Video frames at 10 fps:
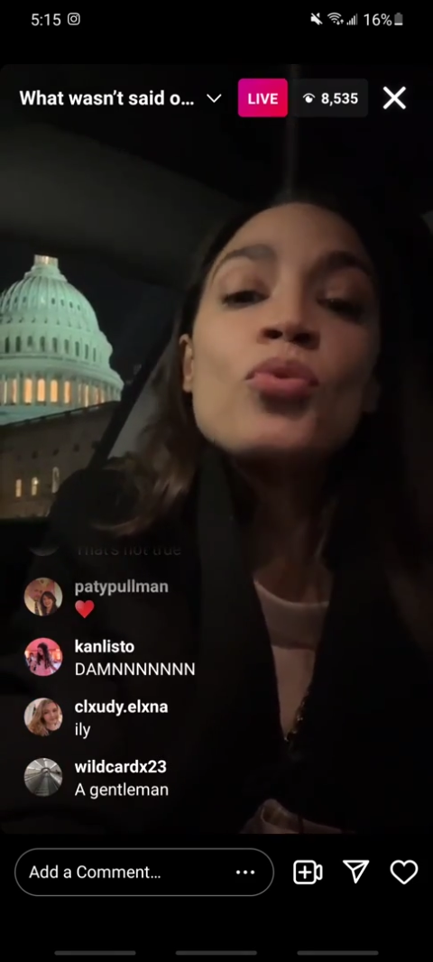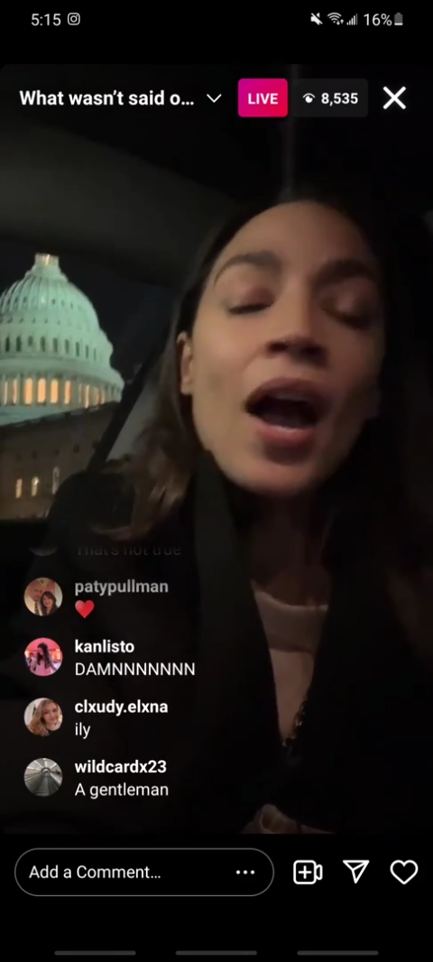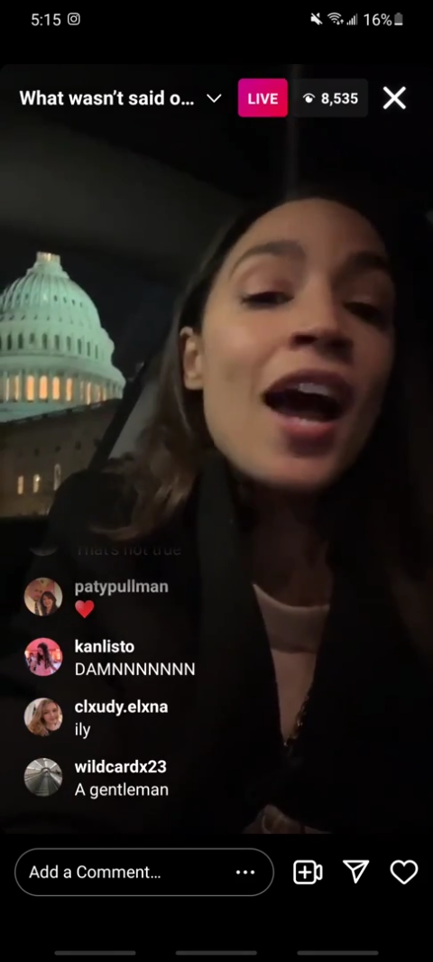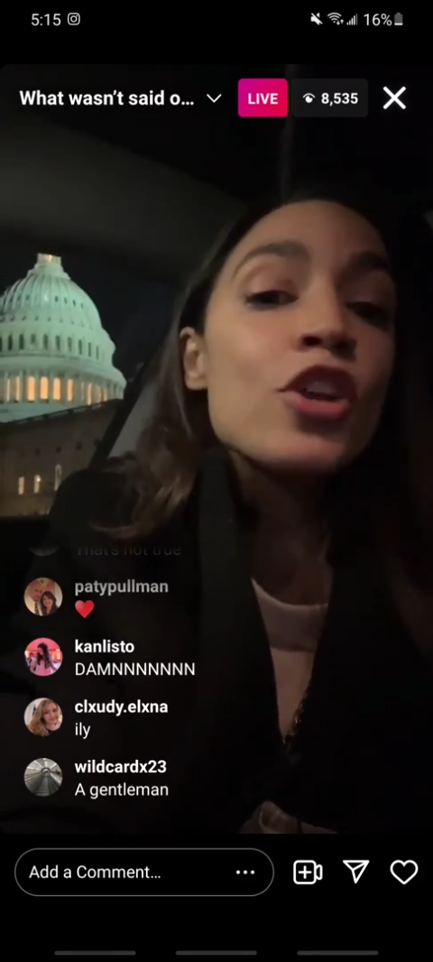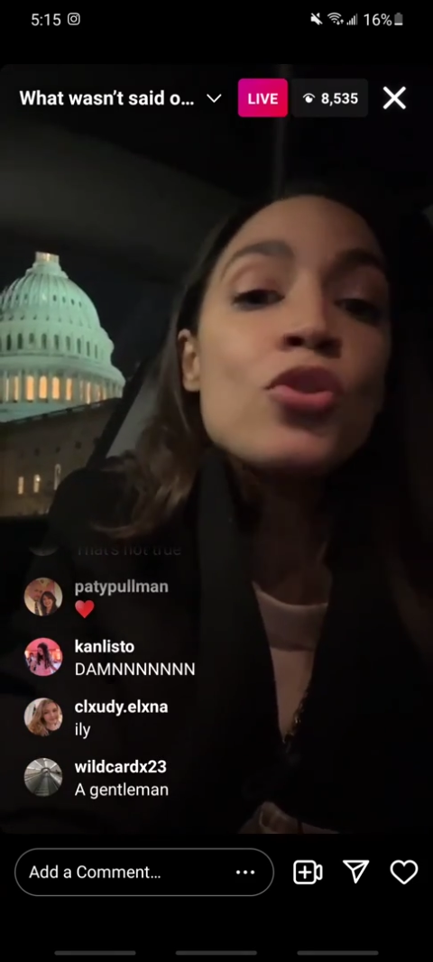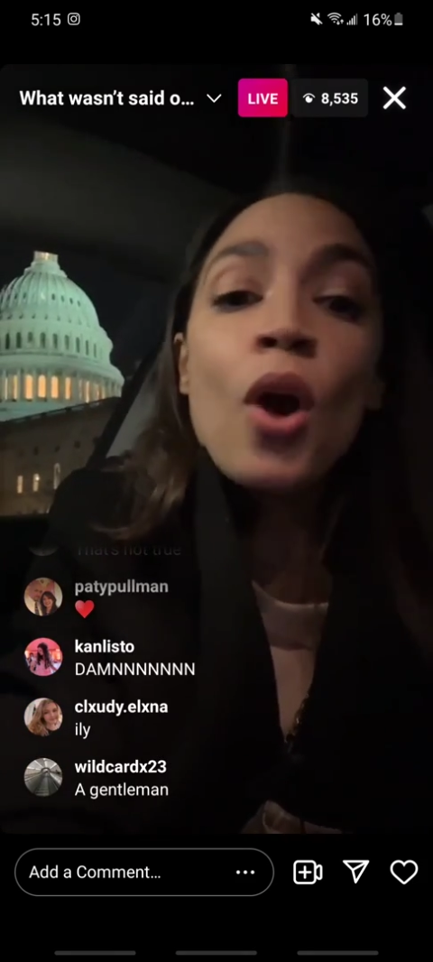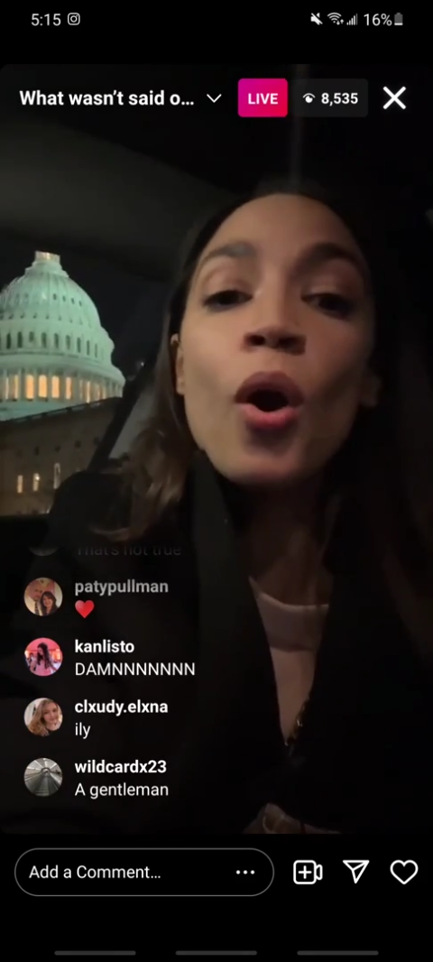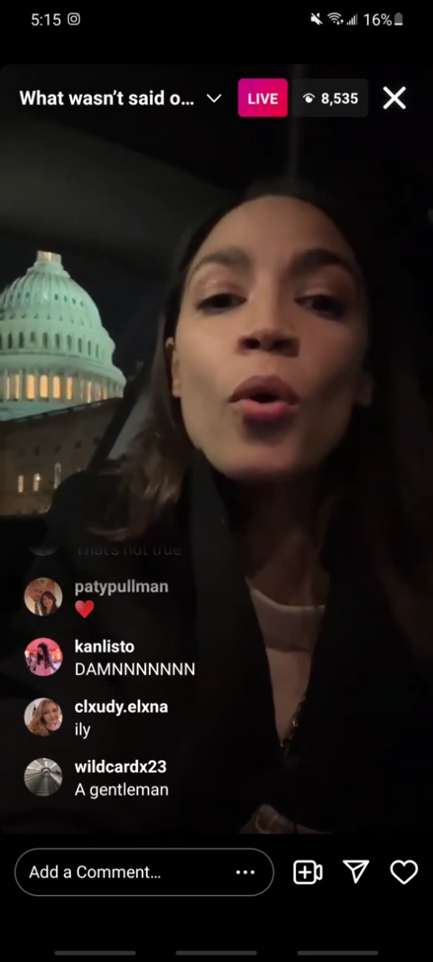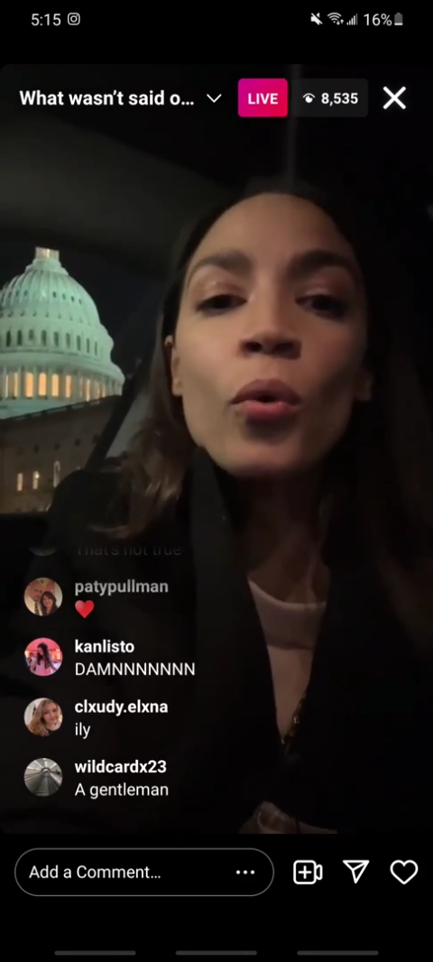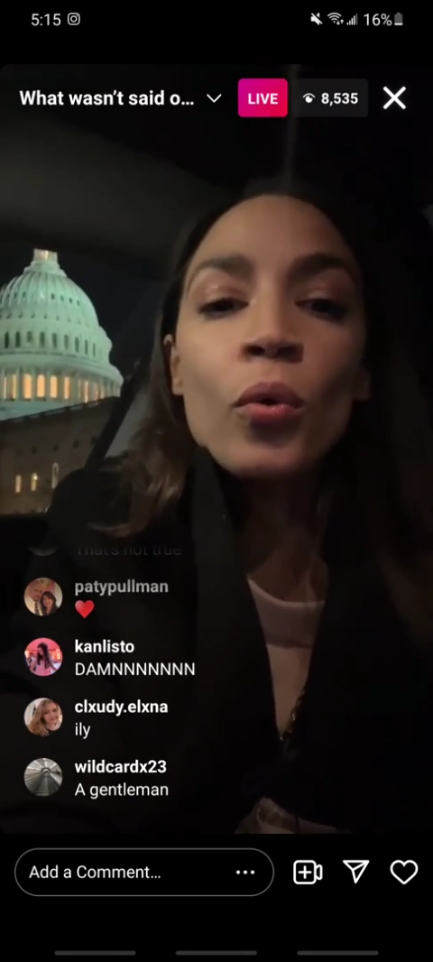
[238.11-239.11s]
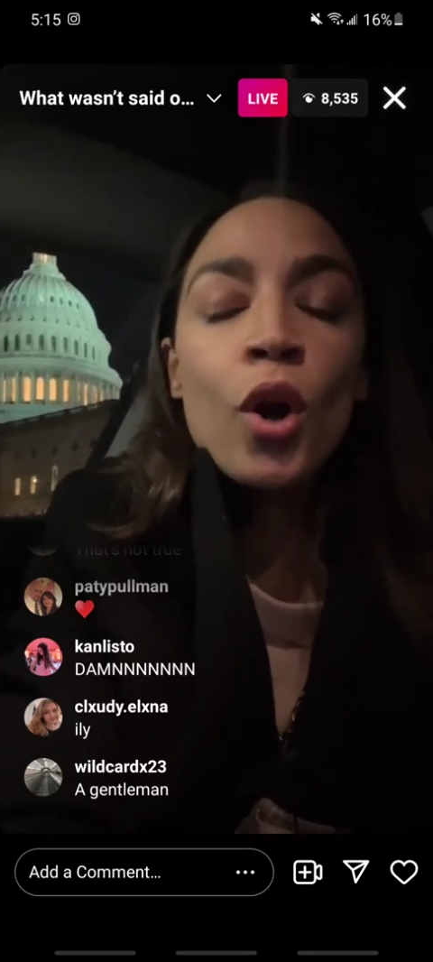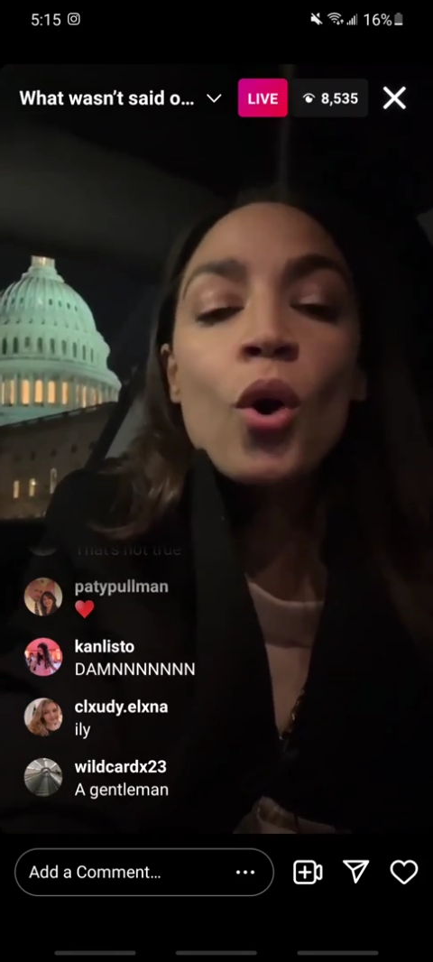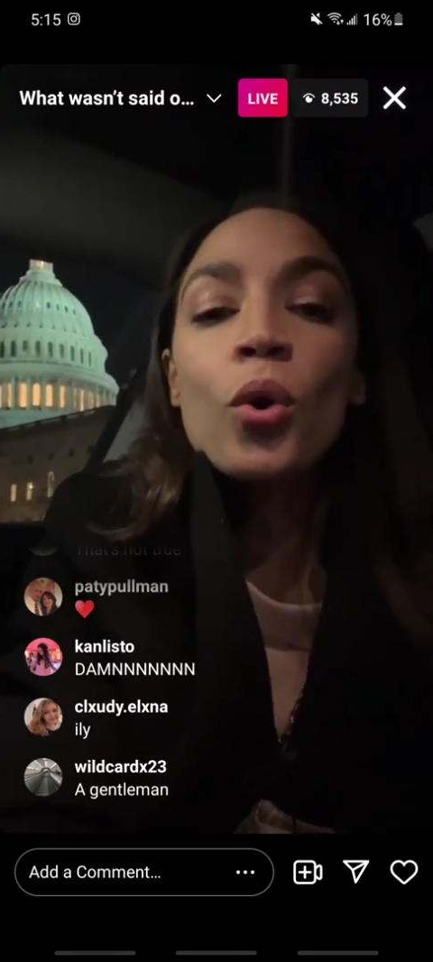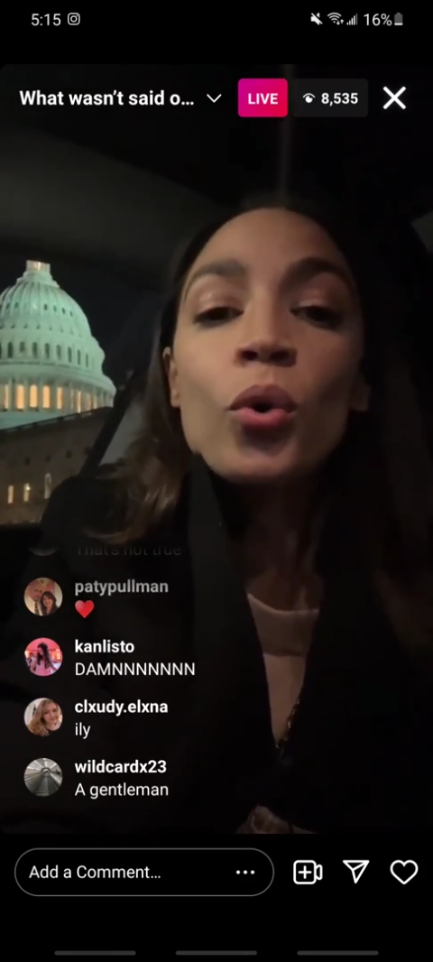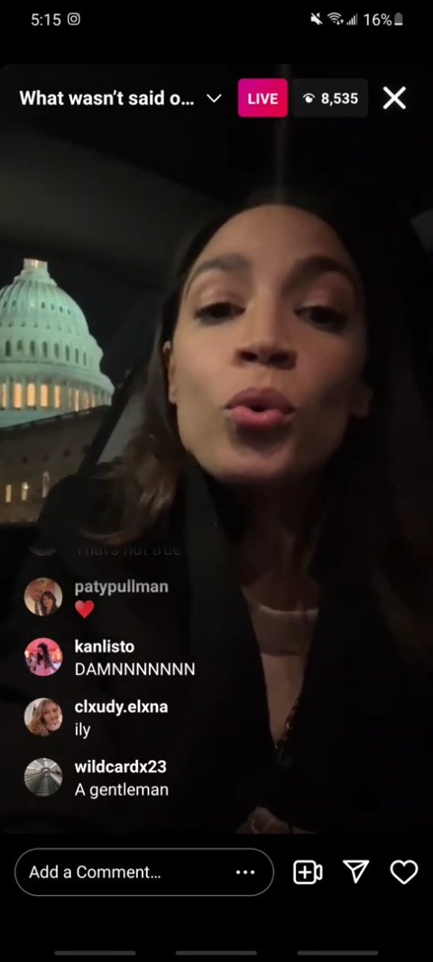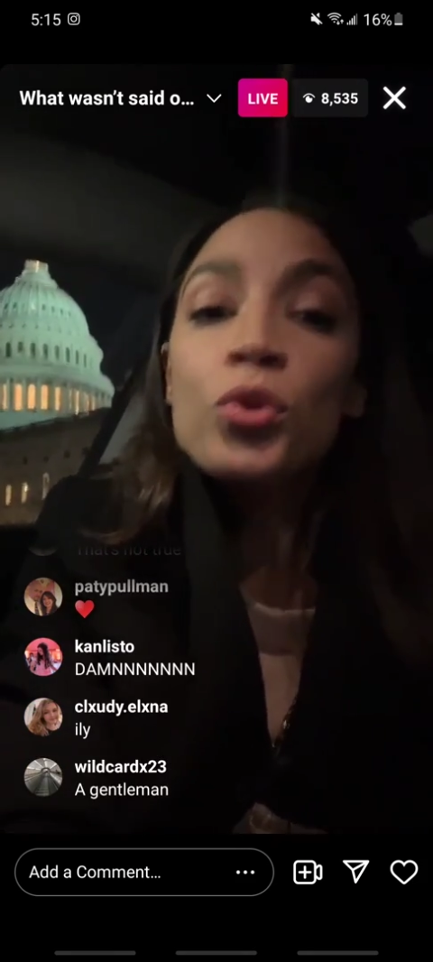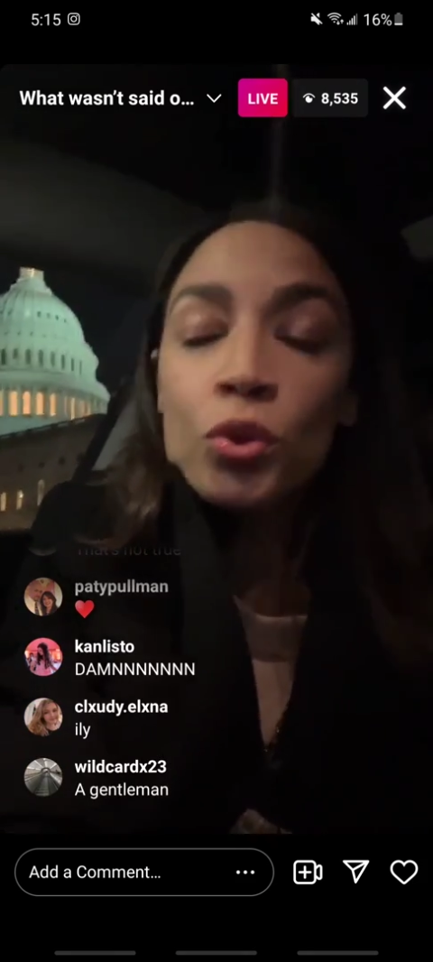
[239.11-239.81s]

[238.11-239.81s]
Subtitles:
not know who